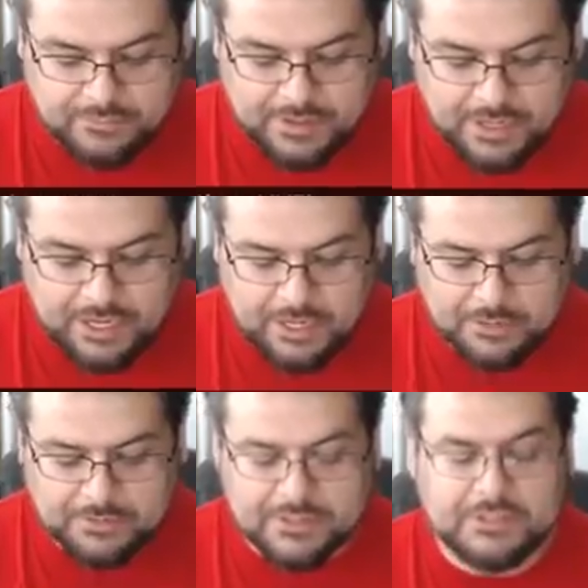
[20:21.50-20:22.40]
you know,
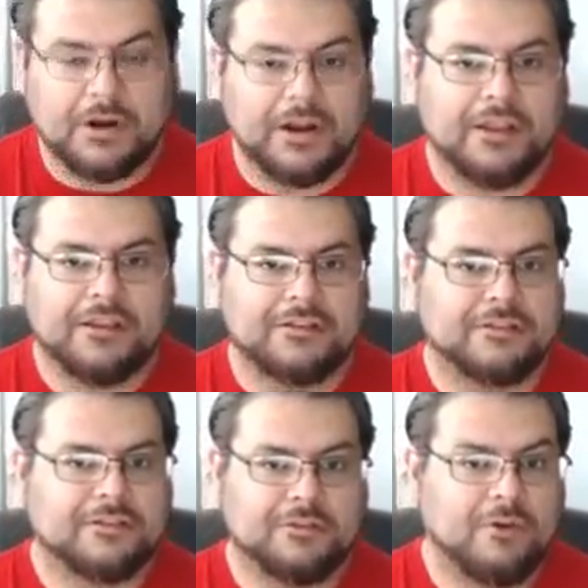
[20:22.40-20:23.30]
starting,
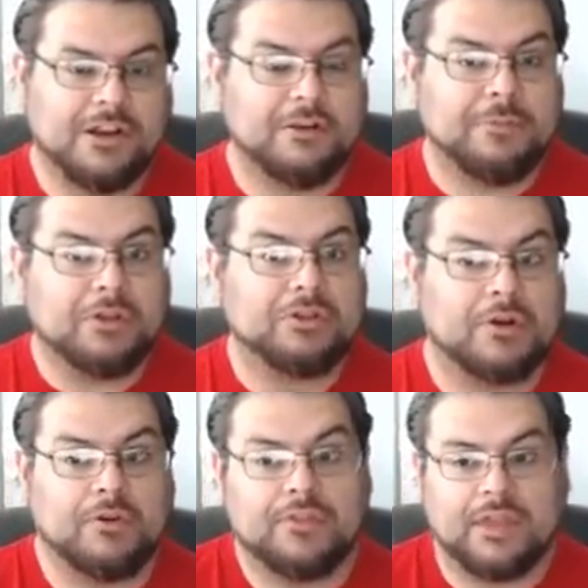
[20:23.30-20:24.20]
wanting to build your
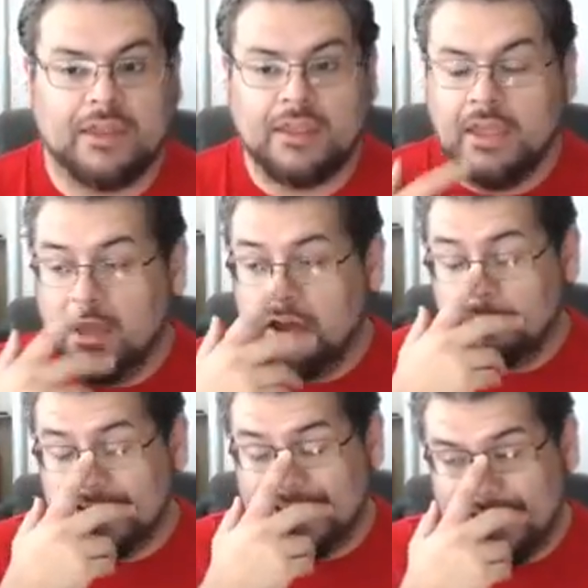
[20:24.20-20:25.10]
own thing.
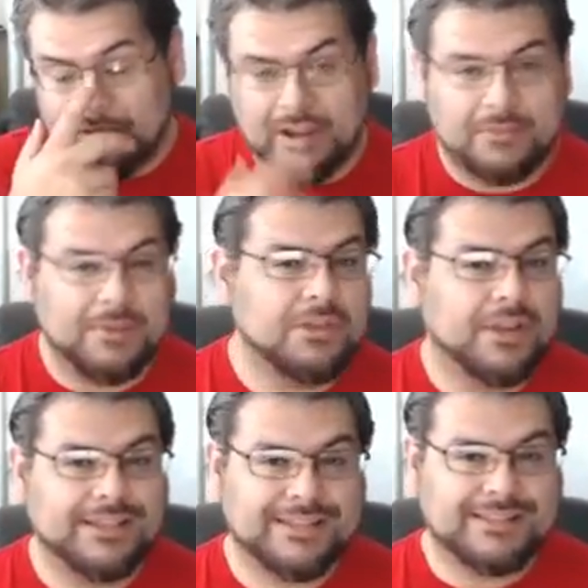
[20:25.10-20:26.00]
But I highly recommend you
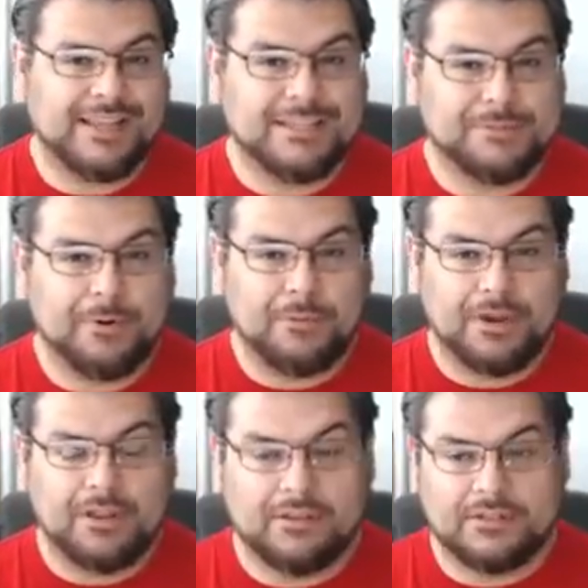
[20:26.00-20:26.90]
get success
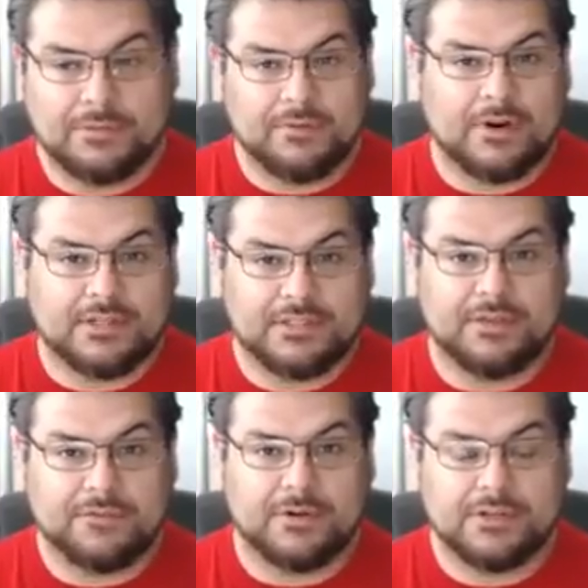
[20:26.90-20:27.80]
promoting some of our stuff
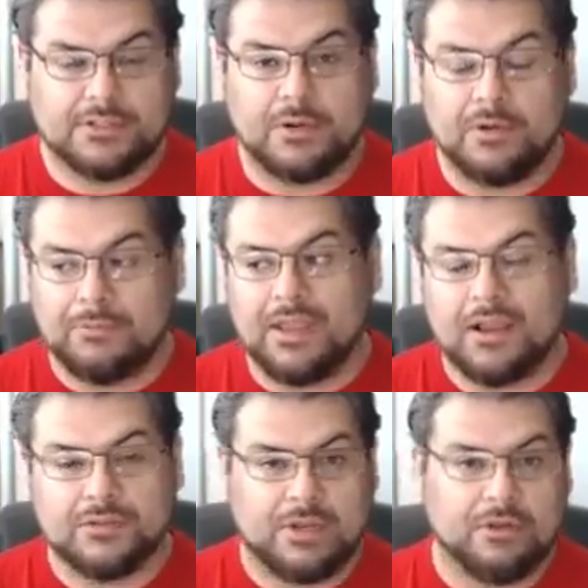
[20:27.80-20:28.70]
first, only
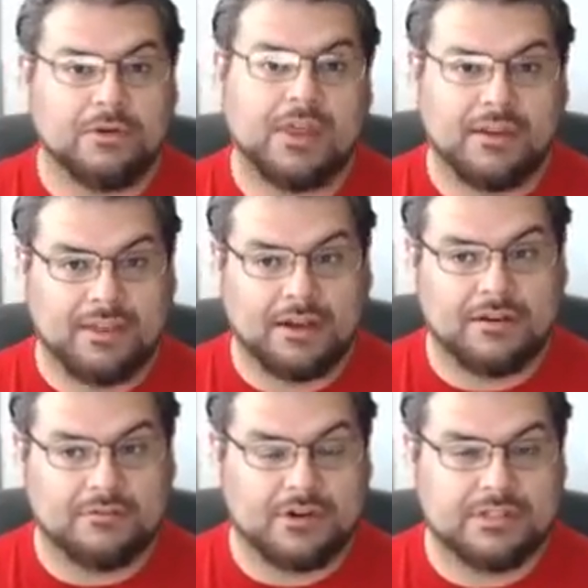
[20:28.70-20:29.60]
because we know that that
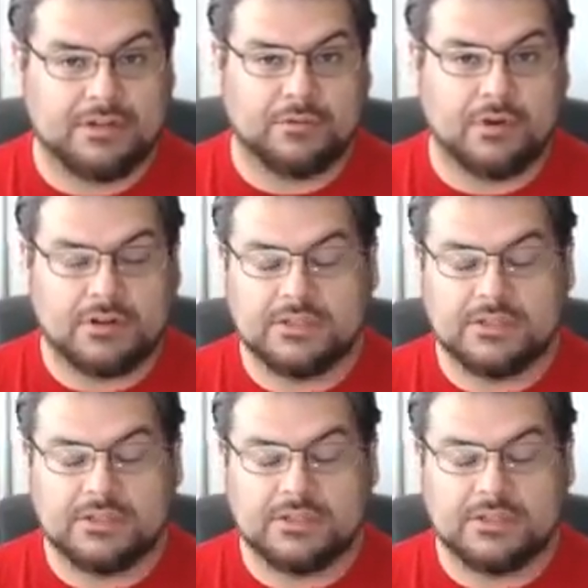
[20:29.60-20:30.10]
converts and it works.